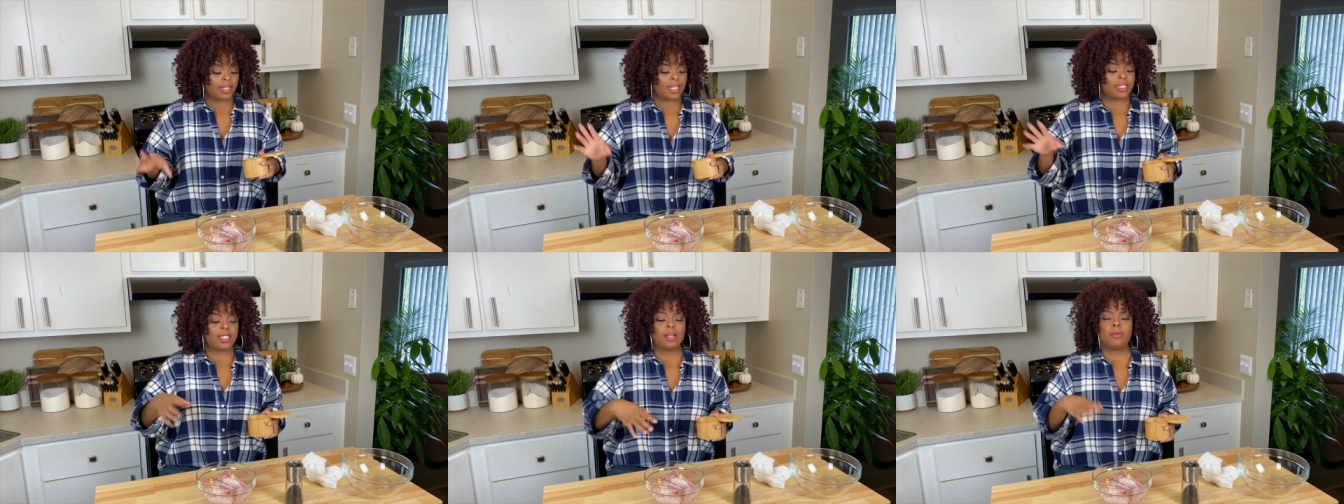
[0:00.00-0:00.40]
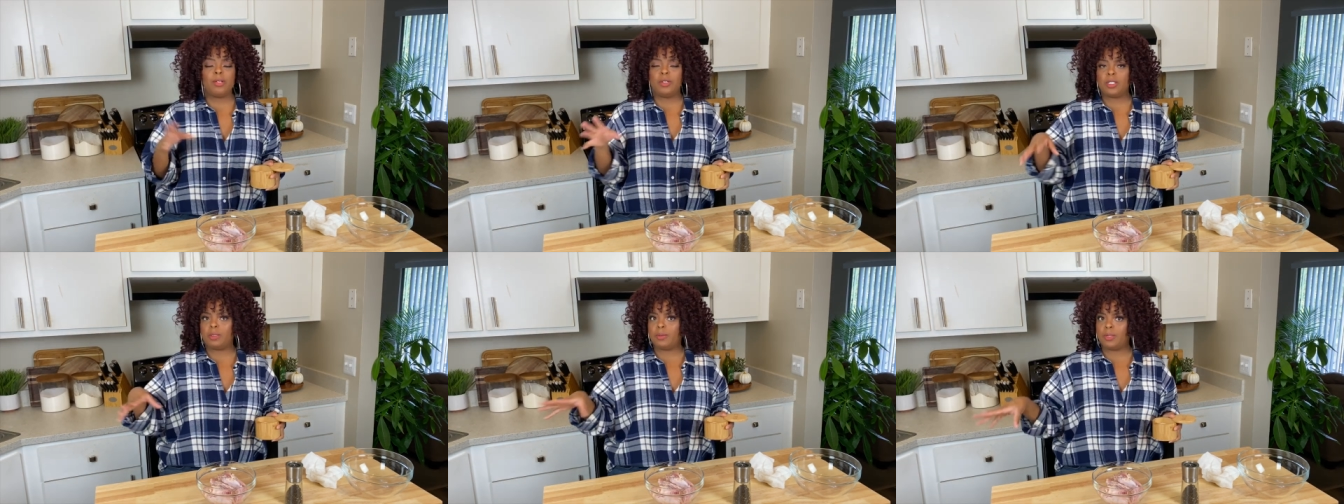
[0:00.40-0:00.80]
They say
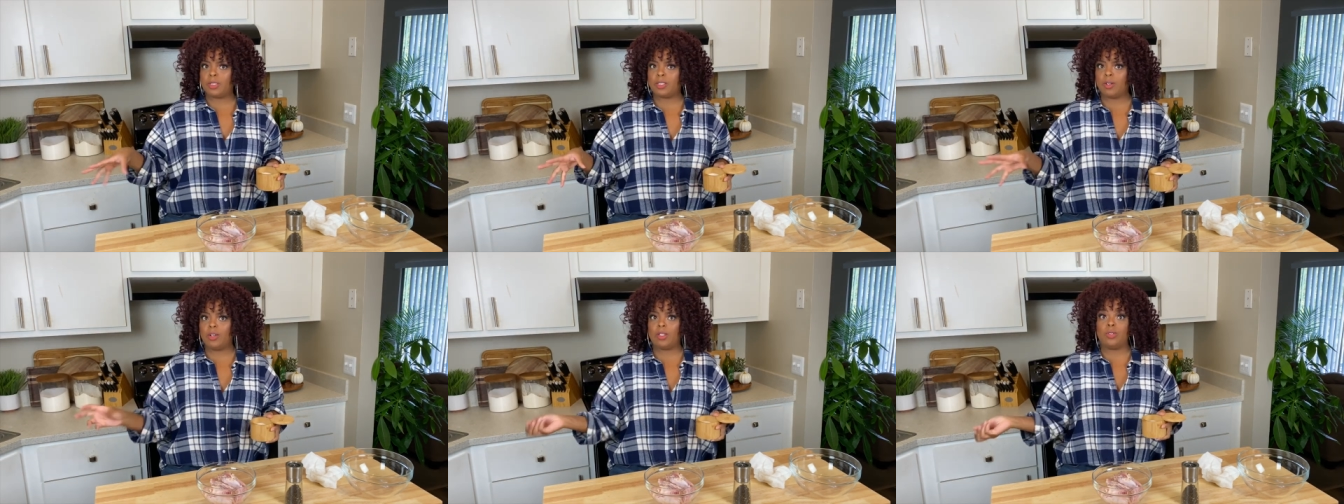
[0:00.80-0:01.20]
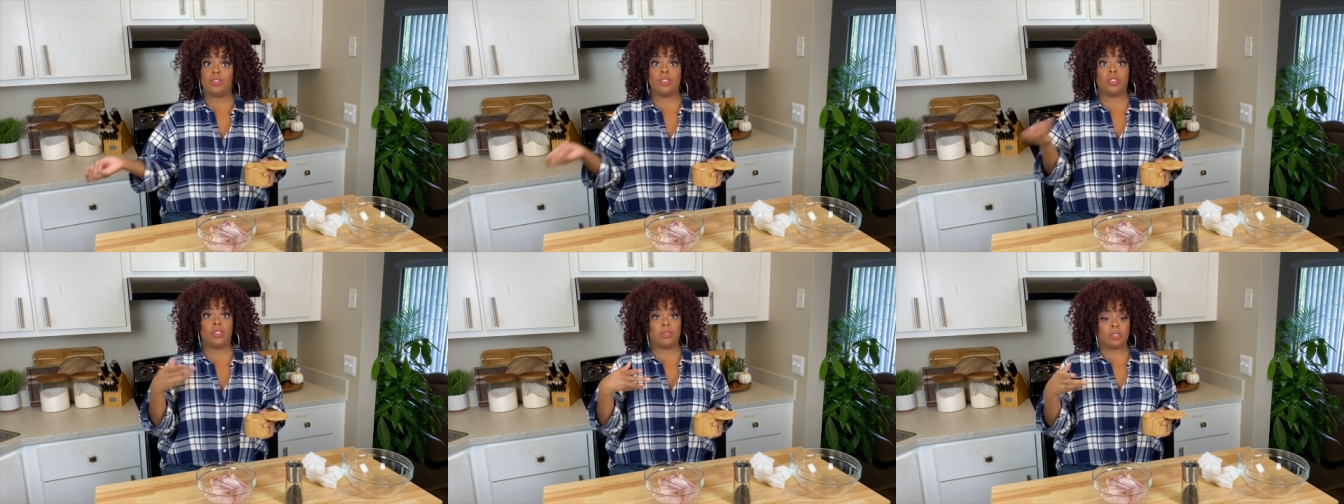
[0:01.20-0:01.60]
when you spill salt, you
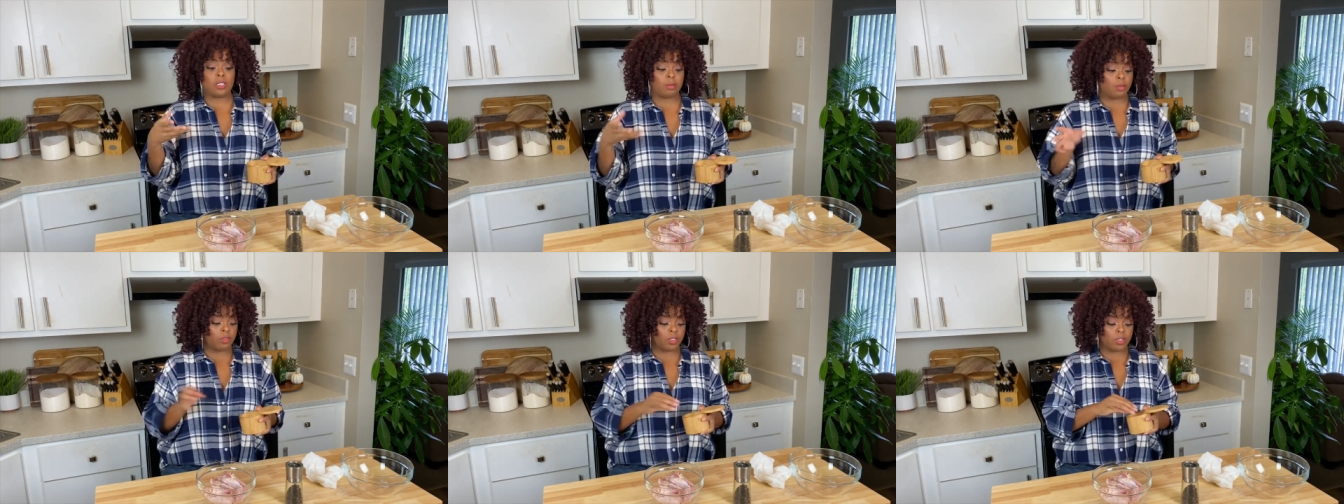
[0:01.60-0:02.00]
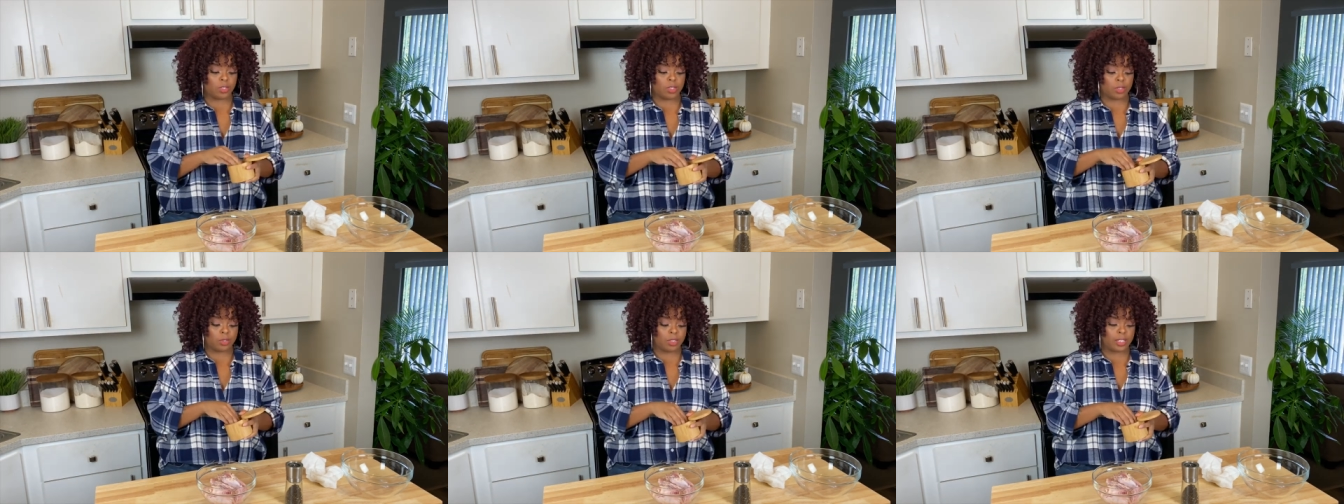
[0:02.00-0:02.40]
should throw some over your
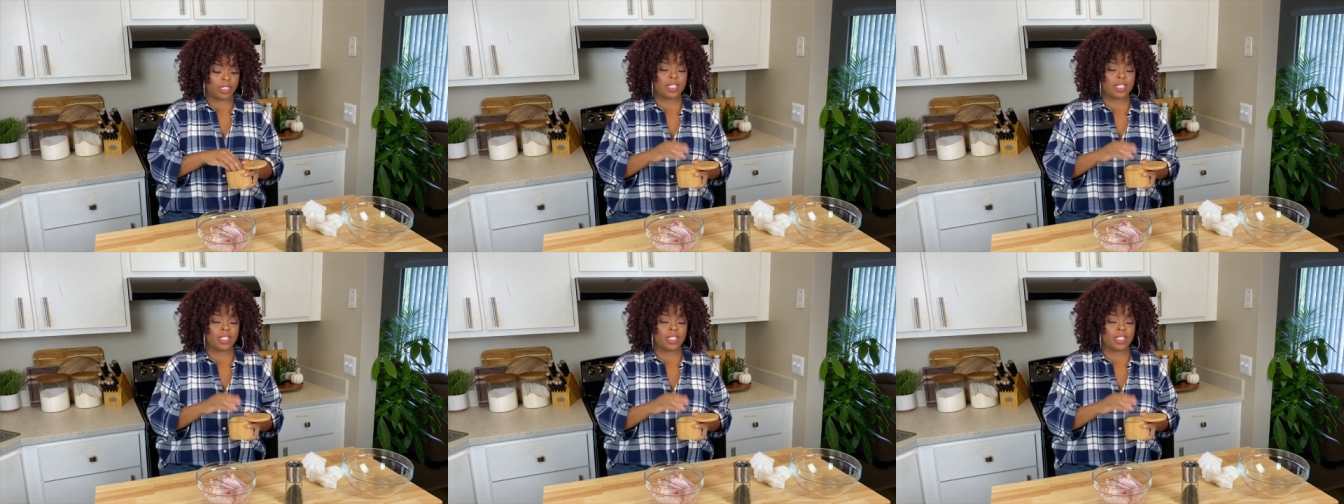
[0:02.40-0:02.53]
shoulder.